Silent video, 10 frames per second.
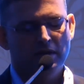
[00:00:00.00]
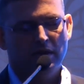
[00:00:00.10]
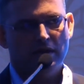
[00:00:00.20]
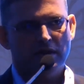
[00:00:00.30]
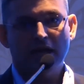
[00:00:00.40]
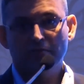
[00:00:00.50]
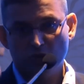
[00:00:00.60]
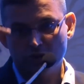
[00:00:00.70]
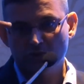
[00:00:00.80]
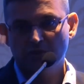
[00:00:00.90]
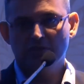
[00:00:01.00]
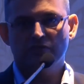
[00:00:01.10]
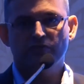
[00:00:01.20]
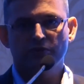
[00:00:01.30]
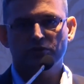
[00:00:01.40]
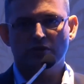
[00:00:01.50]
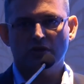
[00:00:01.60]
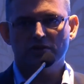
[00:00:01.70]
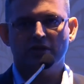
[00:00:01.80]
I'm also a bit of a futurologist.